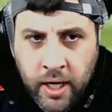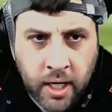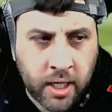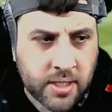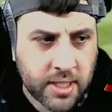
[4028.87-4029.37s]

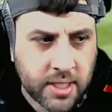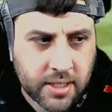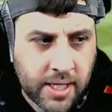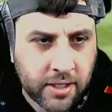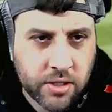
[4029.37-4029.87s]
Six
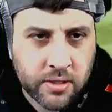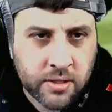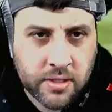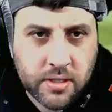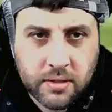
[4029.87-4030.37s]

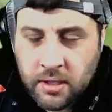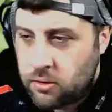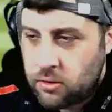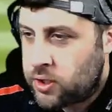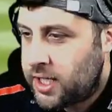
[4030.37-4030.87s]
Nations, or the
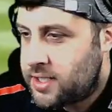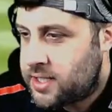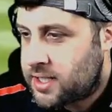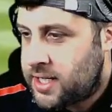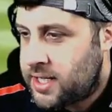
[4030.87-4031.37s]
Guinness Six
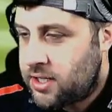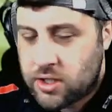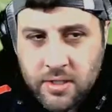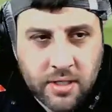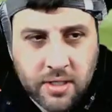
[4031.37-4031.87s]

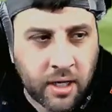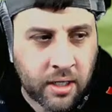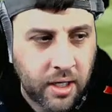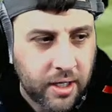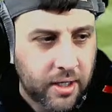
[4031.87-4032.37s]
Nations, are
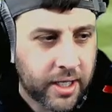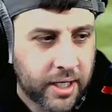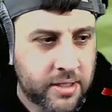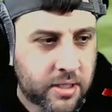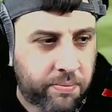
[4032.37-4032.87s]
in
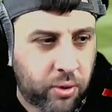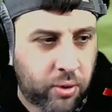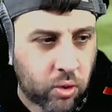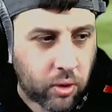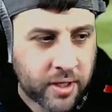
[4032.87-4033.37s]

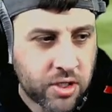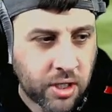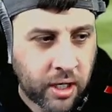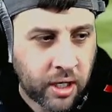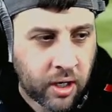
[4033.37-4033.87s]
support this
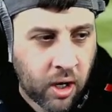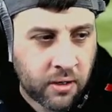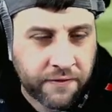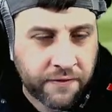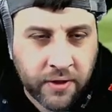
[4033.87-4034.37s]
year of
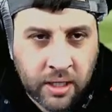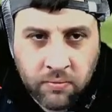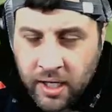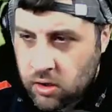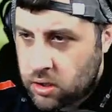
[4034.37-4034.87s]
the Red
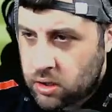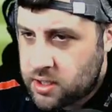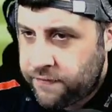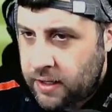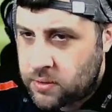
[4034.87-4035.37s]
Cross
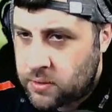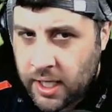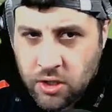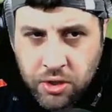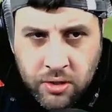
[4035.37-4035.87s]

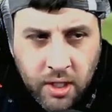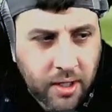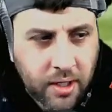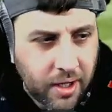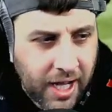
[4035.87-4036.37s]
Foundation,
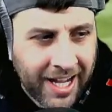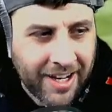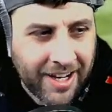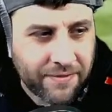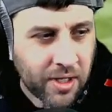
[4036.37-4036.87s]
and have
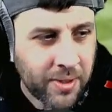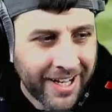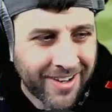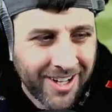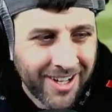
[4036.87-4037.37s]
donated
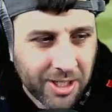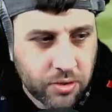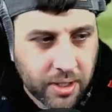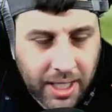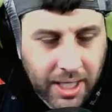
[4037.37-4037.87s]

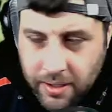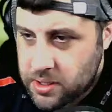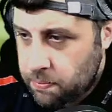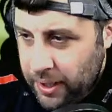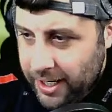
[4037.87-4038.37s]

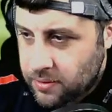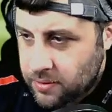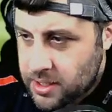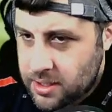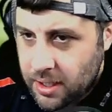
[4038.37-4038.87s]

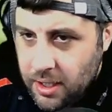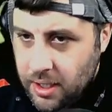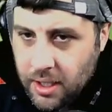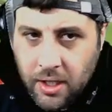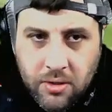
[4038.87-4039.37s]
£100,000
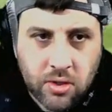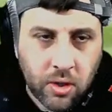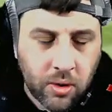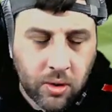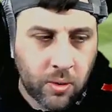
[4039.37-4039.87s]

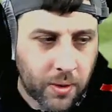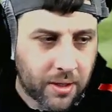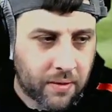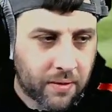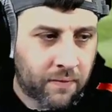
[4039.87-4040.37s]
to
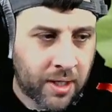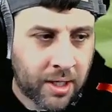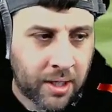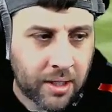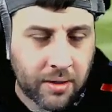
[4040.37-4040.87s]

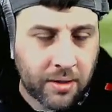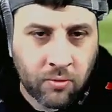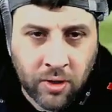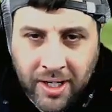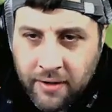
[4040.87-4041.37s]
the
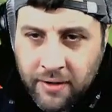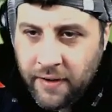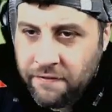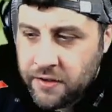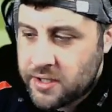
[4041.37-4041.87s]
relief
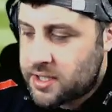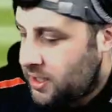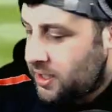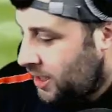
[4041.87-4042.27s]
efforts in